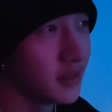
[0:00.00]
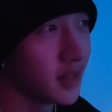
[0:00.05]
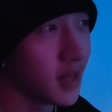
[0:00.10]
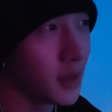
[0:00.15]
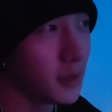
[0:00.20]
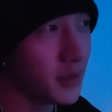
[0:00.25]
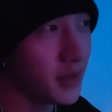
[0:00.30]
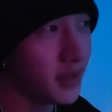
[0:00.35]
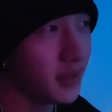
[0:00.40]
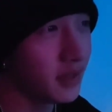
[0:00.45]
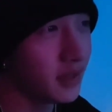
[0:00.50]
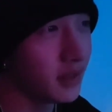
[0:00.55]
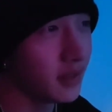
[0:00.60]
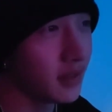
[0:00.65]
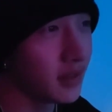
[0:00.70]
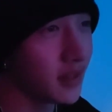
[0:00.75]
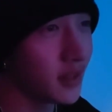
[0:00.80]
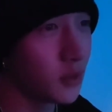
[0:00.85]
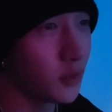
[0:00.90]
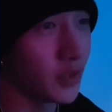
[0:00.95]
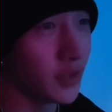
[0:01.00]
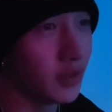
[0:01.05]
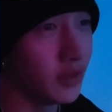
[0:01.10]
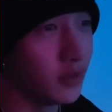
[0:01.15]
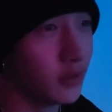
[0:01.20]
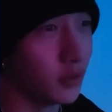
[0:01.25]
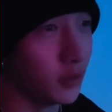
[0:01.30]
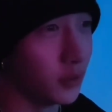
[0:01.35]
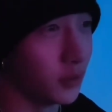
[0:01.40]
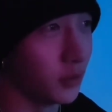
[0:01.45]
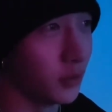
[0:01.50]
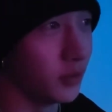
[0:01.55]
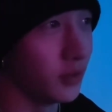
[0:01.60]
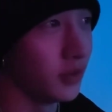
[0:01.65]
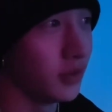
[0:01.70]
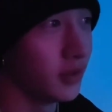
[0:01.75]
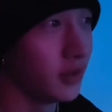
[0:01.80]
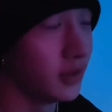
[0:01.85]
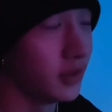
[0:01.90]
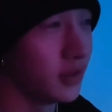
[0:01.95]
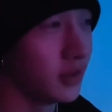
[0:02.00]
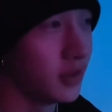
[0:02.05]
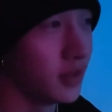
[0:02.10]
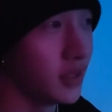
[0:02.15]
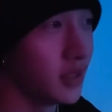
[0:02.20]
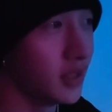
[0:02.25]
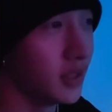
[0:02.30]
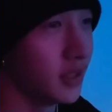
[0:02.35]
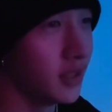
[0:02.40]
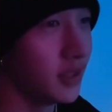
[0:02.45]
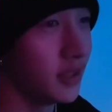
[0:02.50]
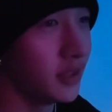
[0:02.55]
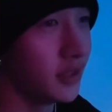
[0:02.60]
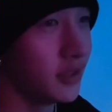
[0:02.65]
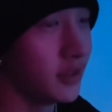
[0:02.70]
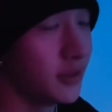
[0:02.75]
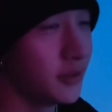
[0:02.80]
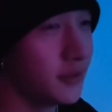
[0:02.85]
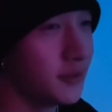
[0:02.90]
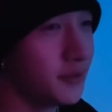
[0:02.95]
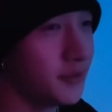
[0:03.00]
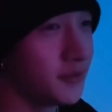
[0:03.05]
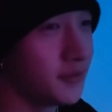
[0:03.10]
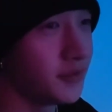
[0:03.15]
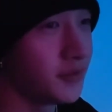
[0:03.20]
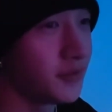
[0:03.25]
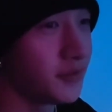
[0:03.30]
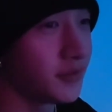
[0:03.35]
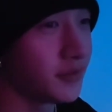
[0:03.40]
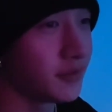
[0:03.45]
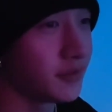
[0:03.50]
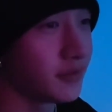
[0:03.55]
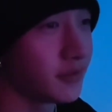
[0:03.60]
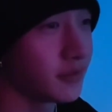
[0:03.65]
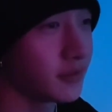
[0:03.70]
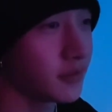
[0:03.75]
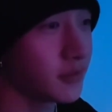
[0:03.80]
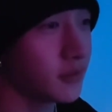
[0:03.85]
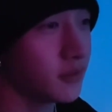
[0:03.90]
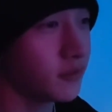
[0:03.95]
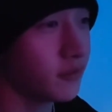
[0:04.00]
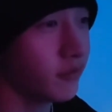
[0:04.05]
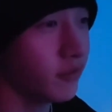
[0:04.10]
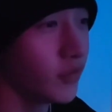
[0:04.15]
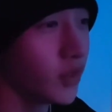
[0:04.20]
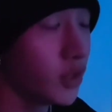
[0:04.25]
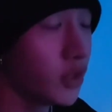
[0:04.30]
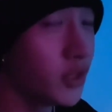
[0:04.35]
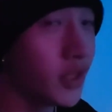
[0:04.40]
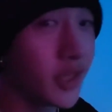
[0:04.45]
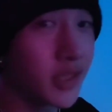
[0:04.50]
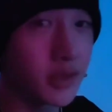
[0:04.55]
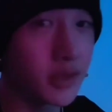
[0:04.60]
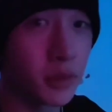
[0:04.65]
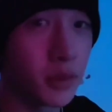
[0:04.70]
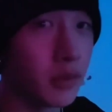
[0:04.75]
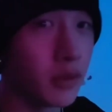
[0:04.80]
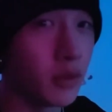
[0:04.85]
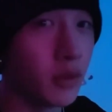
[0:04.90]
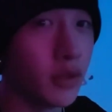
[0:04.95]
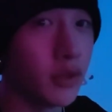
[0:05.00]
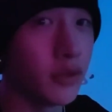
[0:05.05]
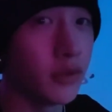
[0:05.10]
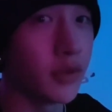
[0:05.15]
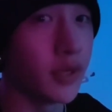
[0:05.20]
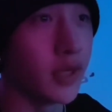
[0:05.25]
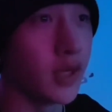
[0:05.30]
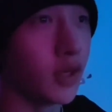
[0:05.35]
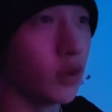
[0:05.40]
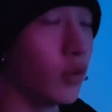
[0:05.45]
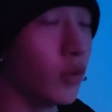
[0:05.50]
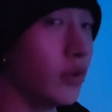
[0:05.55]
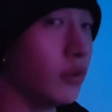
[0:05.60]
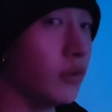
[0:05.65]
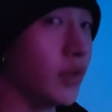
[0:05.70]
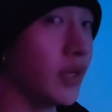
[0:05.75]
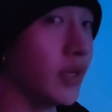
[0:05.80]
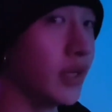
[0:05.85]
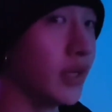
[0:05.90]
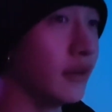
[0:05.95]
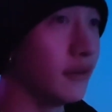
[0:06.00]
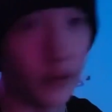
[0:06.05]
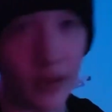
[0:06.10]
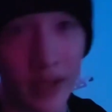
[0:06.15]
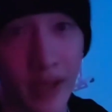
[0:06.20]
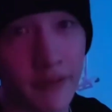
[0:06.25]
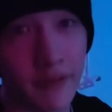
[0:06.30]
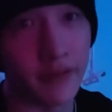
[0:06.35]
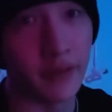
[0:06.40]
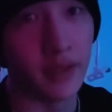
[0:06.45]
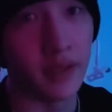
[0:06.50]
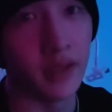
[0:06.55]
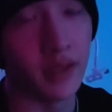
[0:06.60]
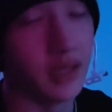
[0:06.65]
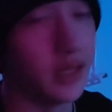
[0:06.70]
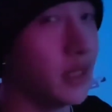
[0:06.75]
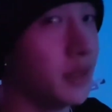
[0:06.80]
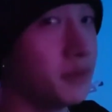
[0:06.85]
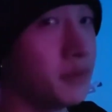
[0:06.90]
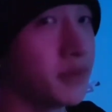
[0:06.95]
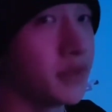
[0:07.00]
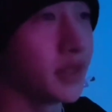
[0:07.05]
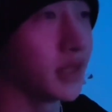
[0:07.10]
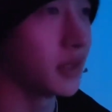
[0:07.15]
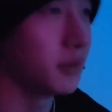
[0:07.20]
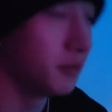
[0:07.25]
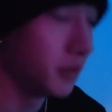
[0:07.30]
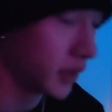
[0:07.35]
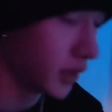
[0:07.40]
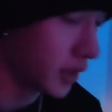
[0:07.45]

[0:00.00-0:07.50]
I mean, I think we do. Um, you guys are probably wondering if we ever lip sync, but